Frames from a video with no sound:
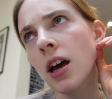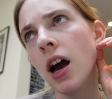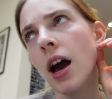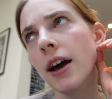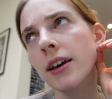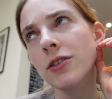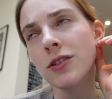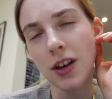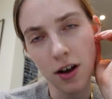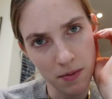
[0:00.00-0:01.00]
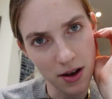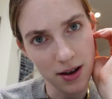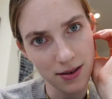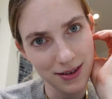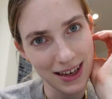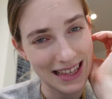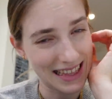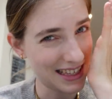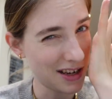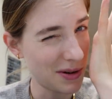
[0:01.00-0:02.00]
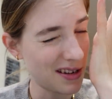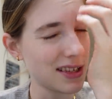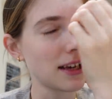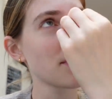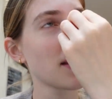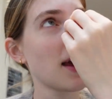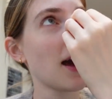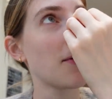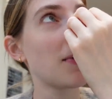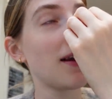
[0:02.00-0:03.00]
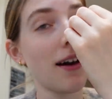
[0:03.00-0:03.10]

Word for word: uh, Kusama, I think that's how you pronounce it, um,